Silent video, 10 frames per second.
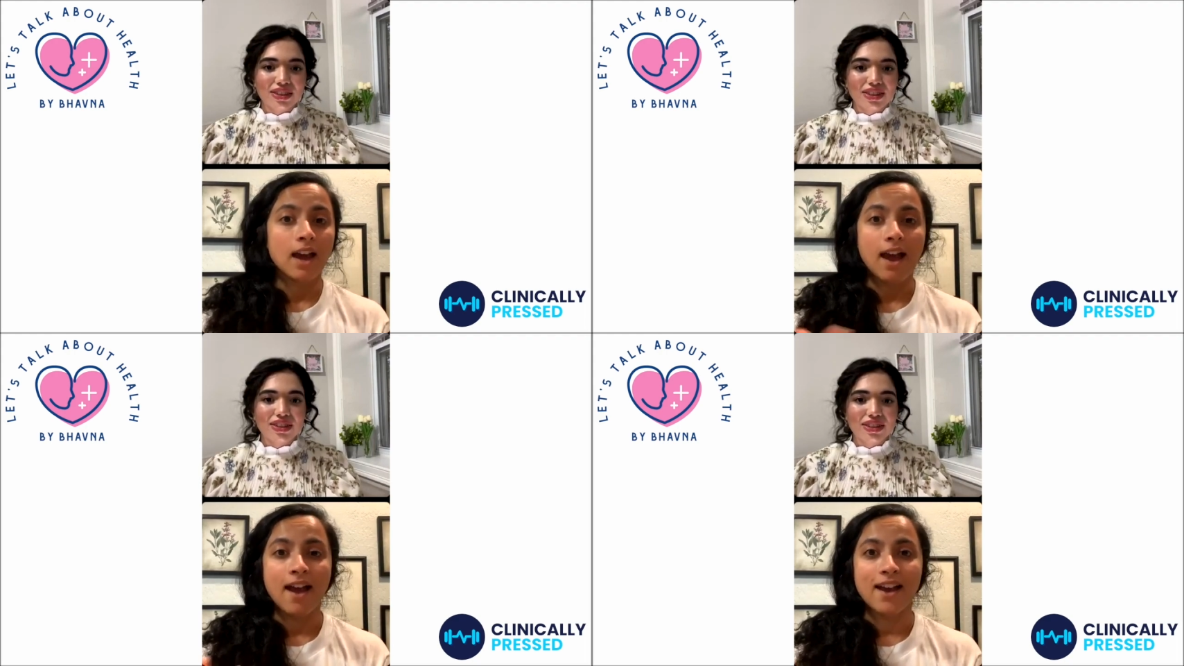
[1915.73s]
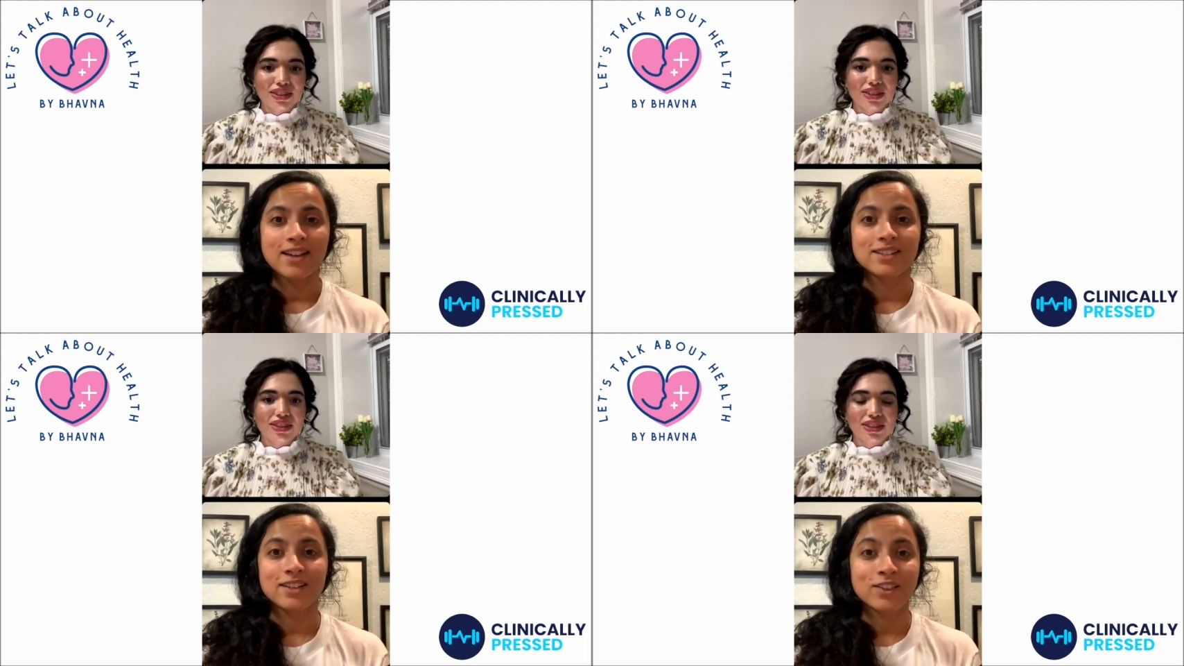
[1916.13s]

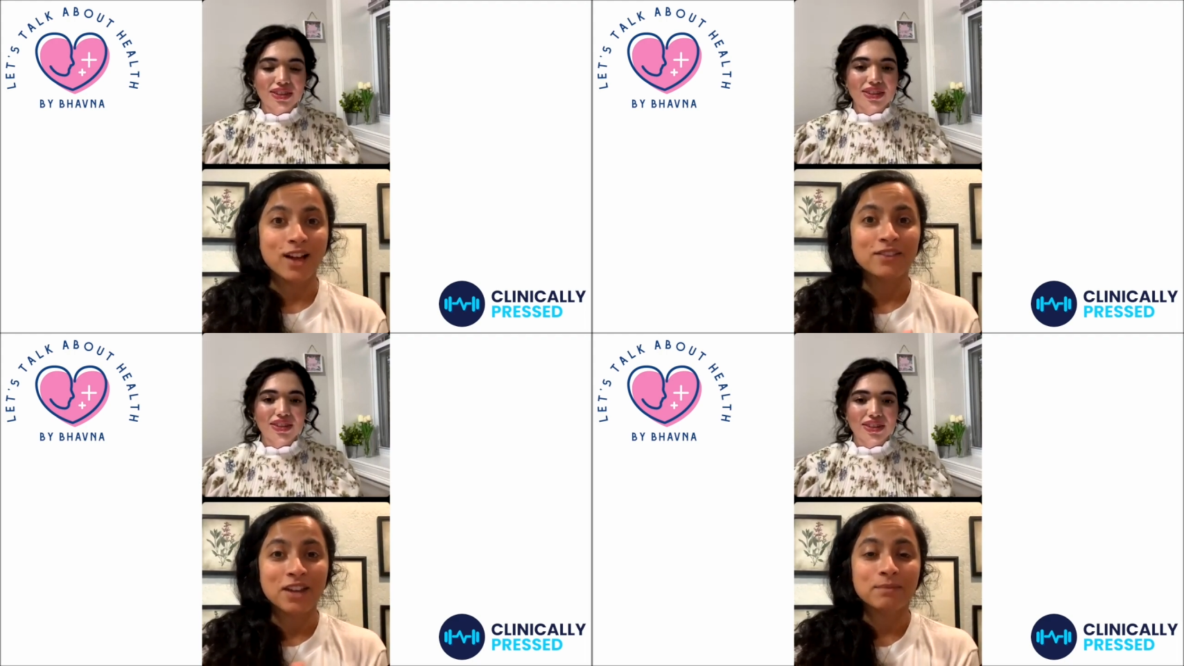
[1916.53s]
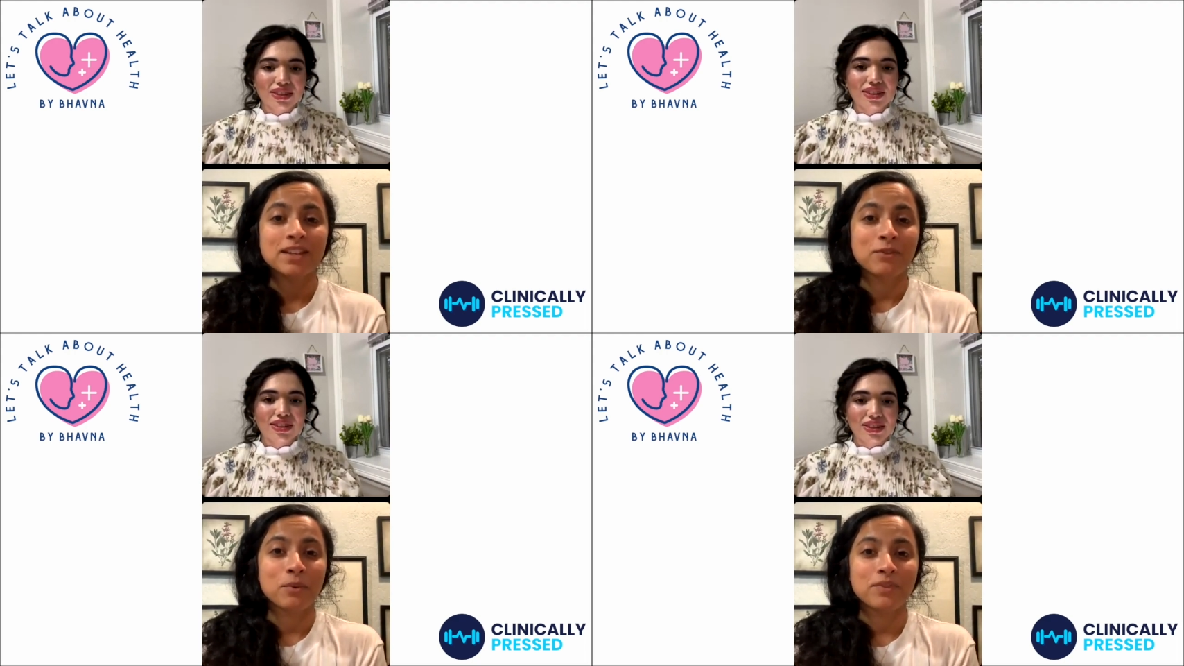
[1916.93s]
Speaker 1: And a lot of times
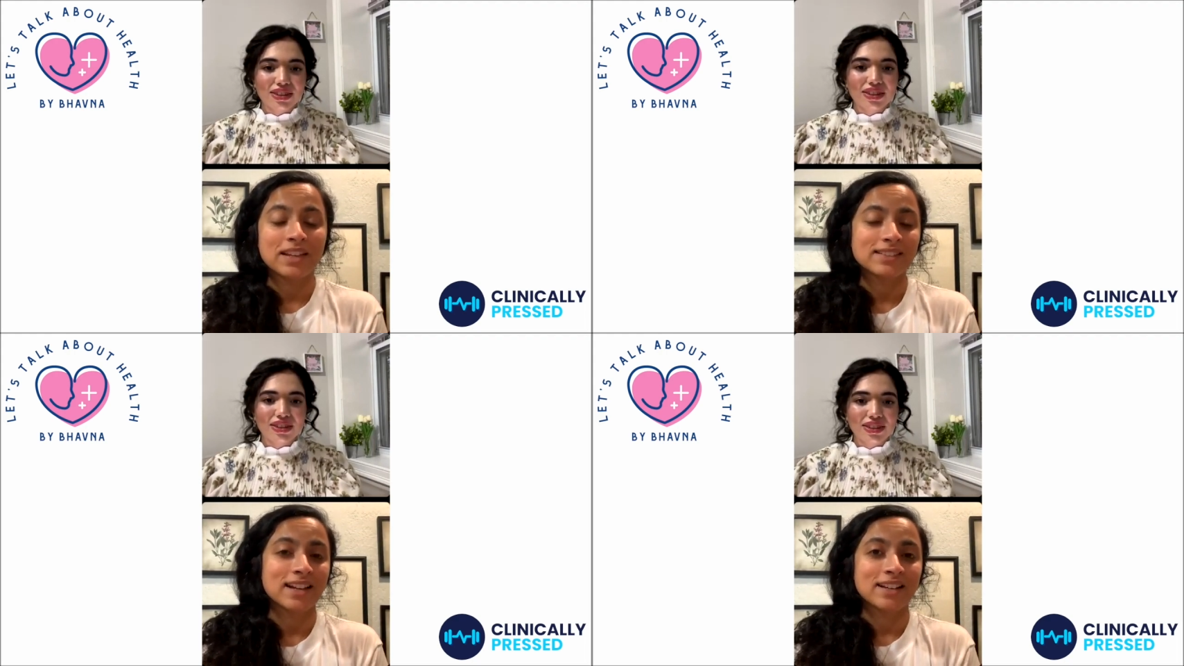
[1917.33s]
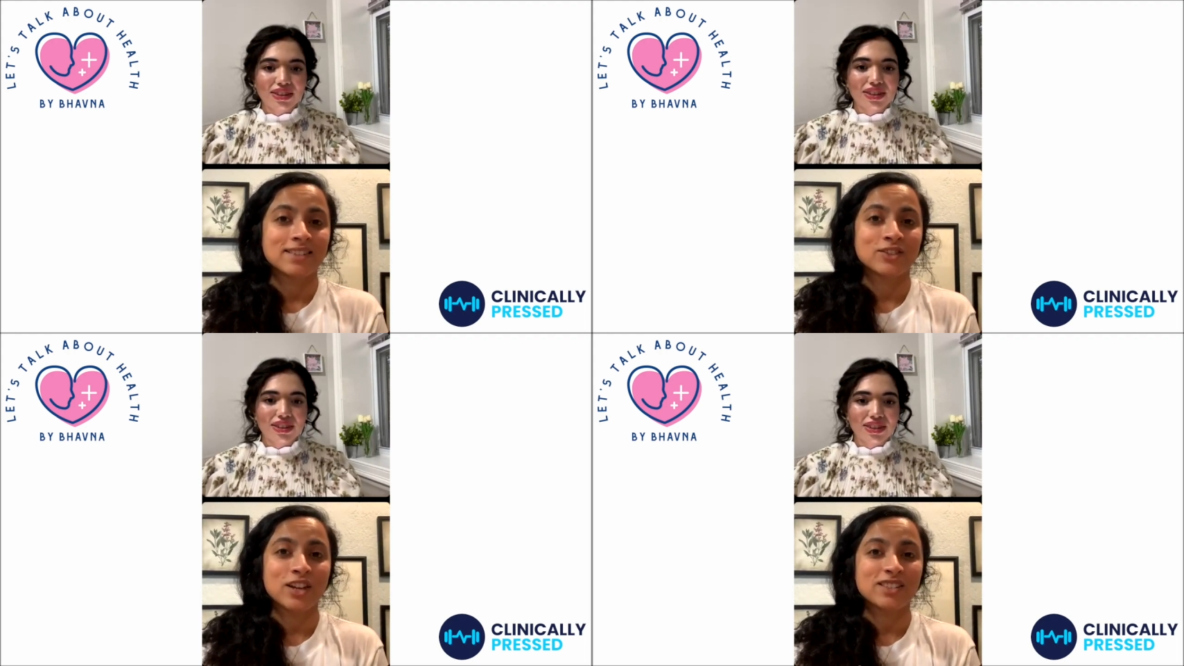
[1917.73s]
even things that I
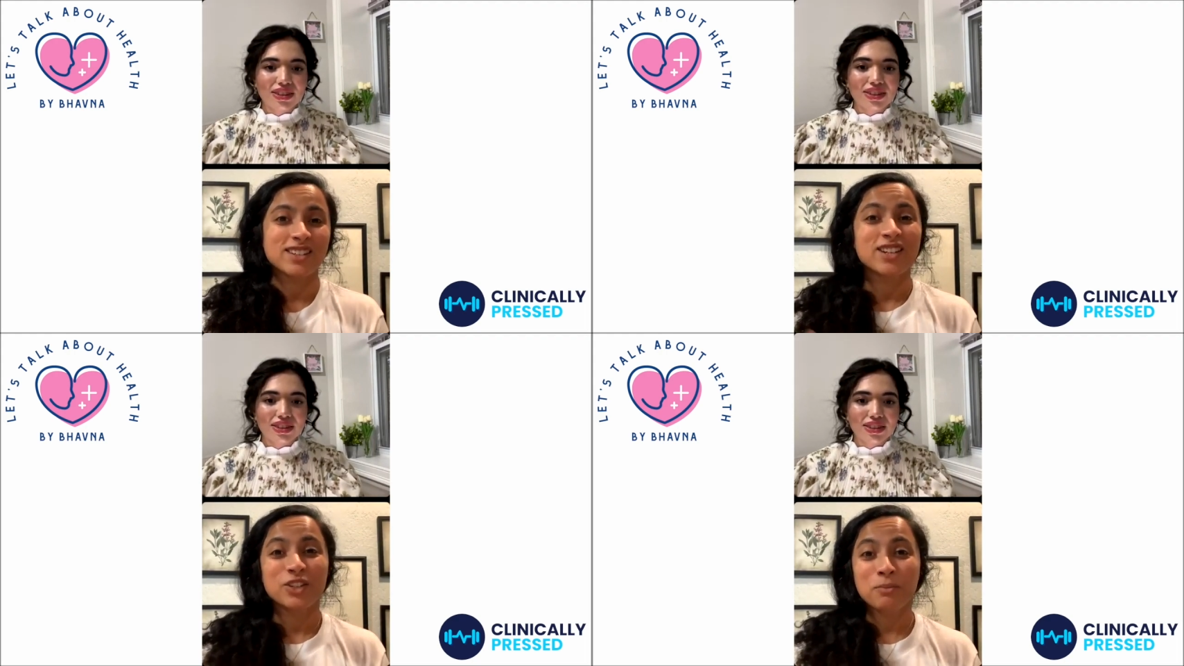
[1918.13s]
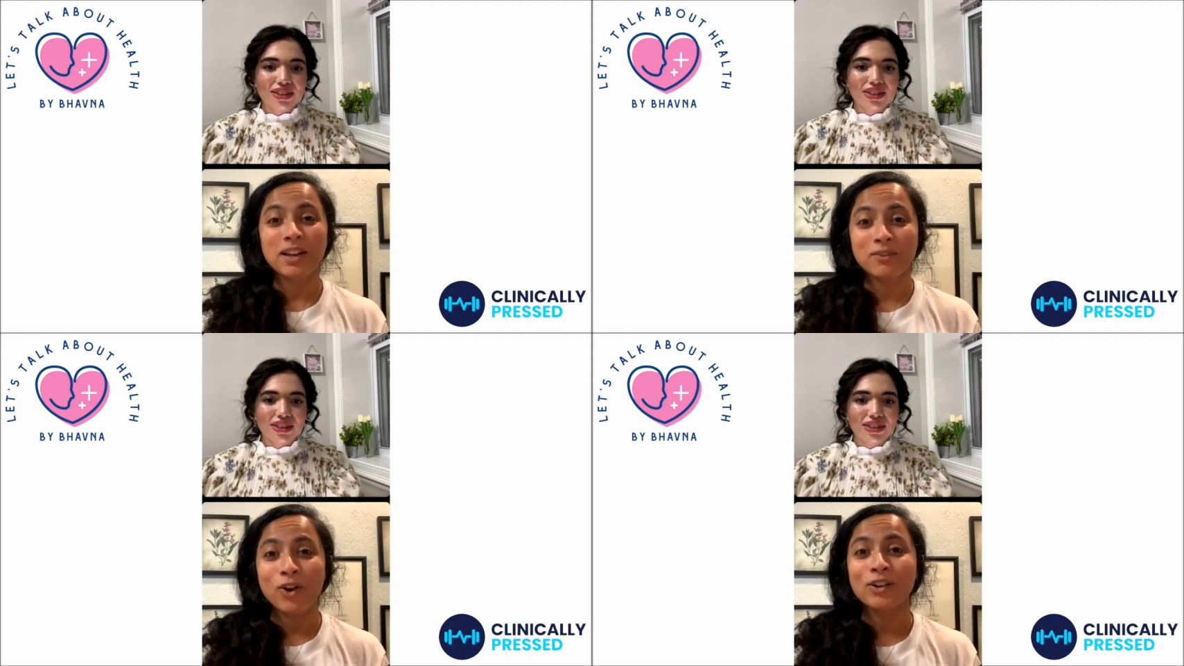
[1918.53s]
suggest, you
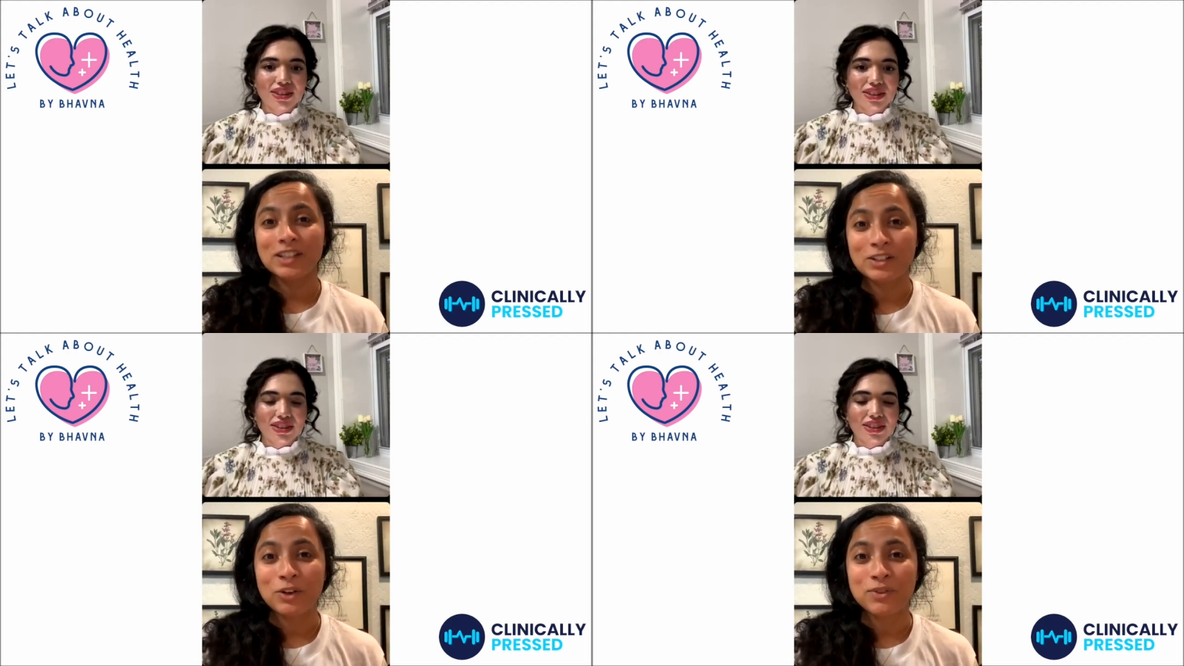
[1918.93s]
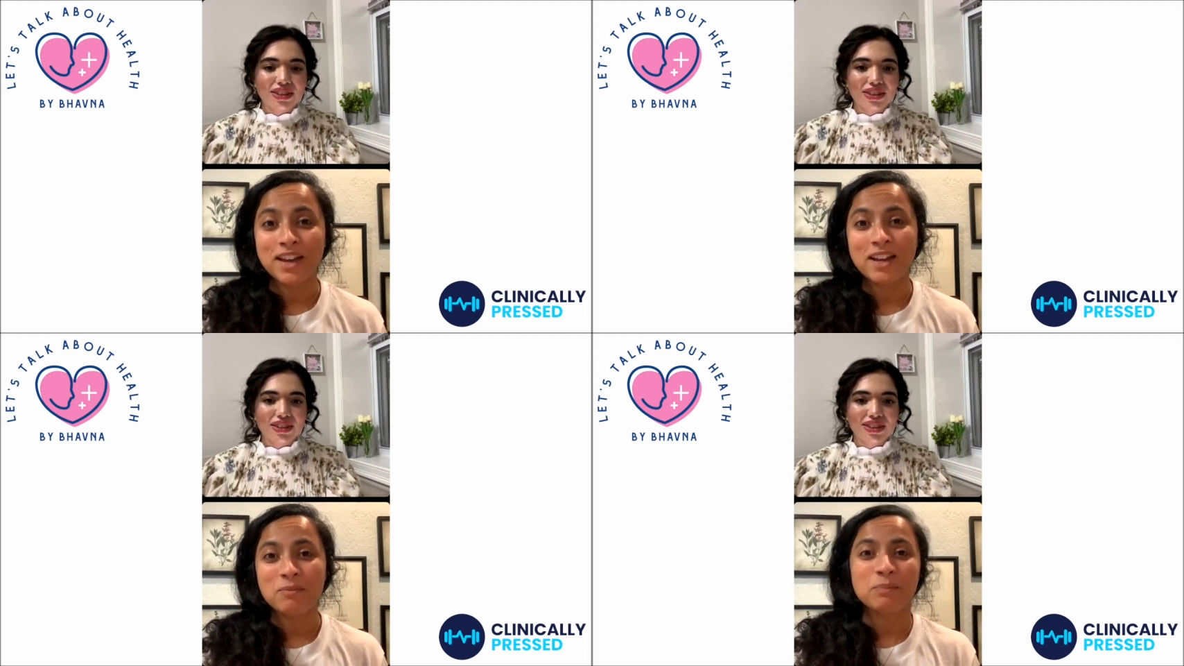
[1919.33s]
might have already known
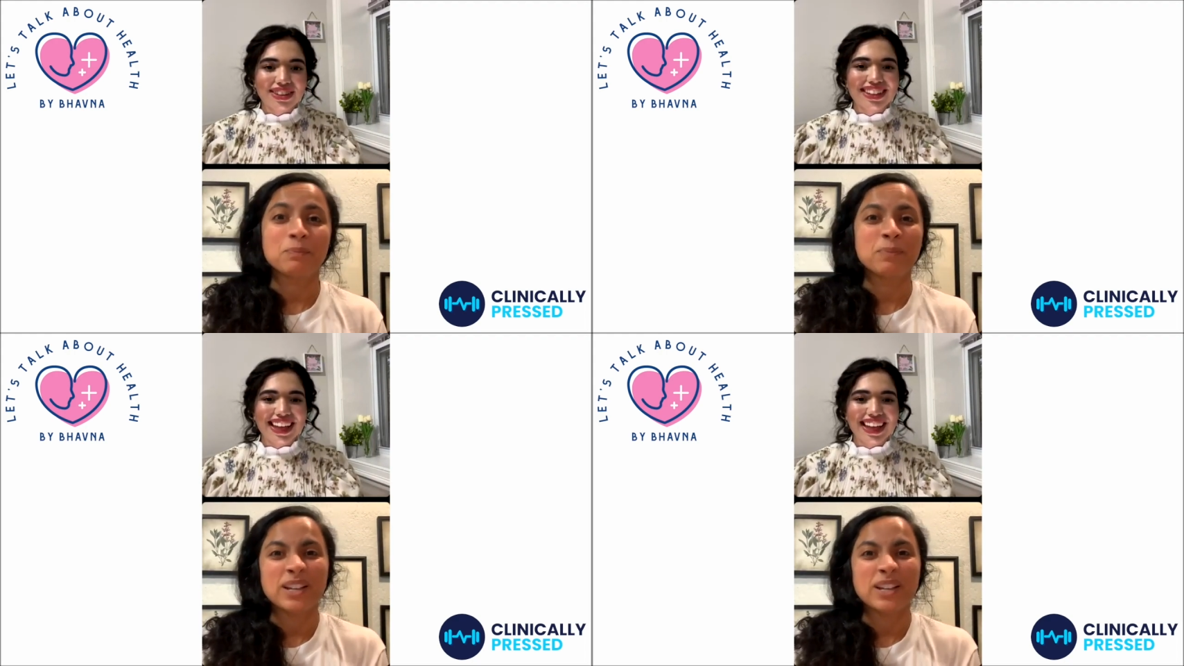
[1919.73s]
that, but